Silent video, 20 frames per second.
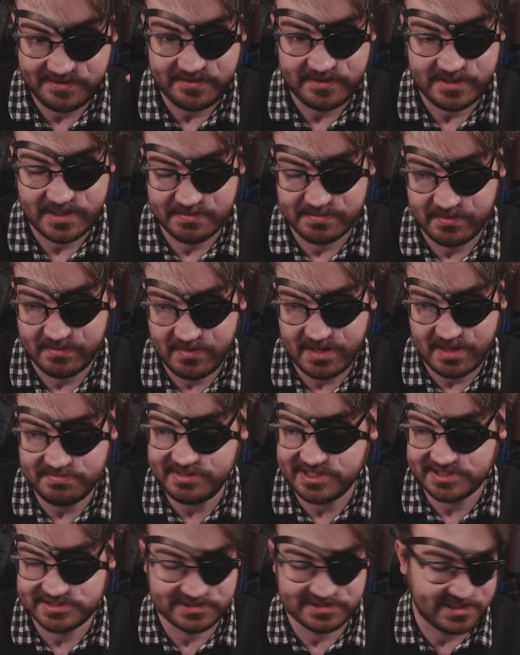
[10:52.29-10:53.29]
Number one,
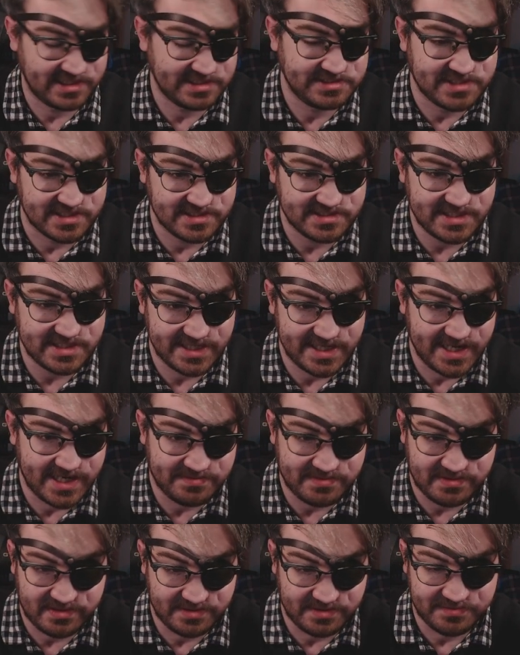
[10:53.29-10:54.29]
because they're not done yet. And
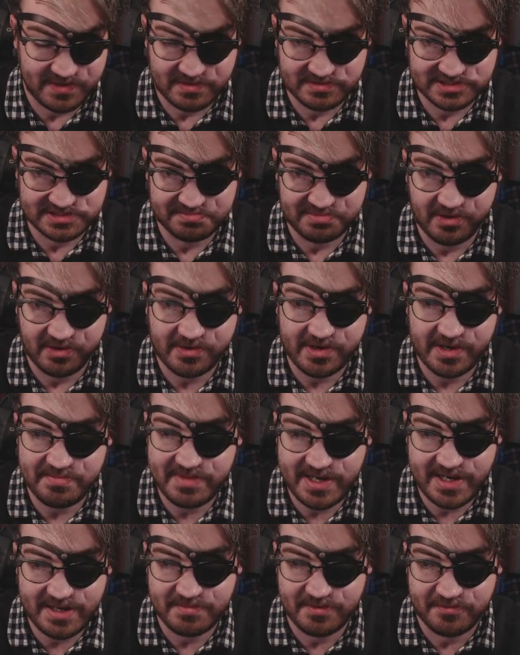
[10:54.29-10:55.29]
if I was to program
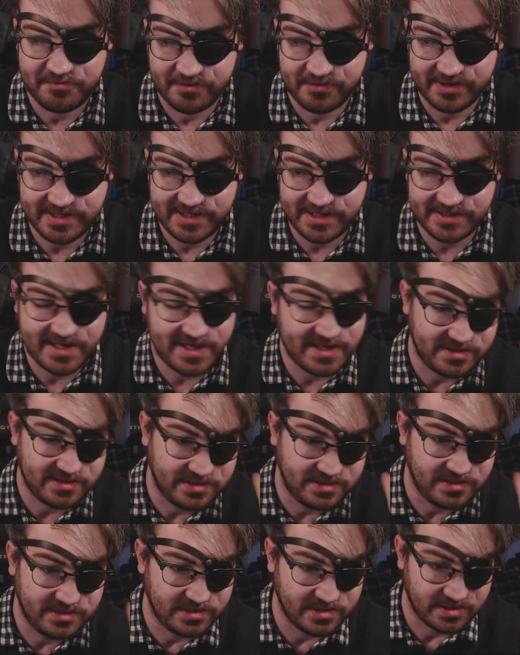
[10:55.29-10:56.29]
that before any of that,
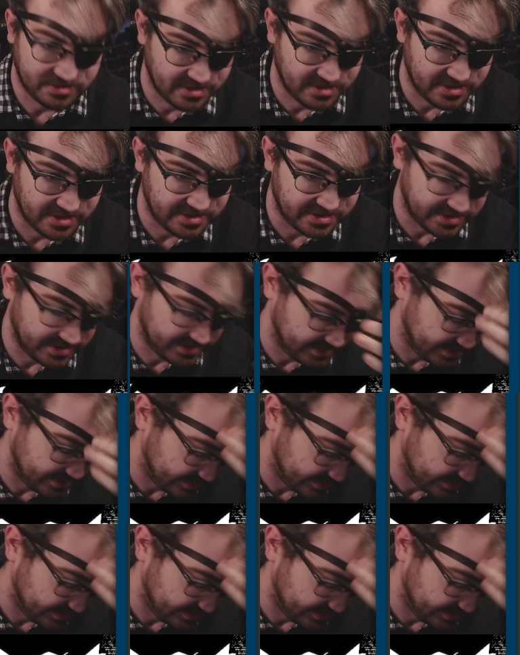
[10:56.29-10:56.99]
no,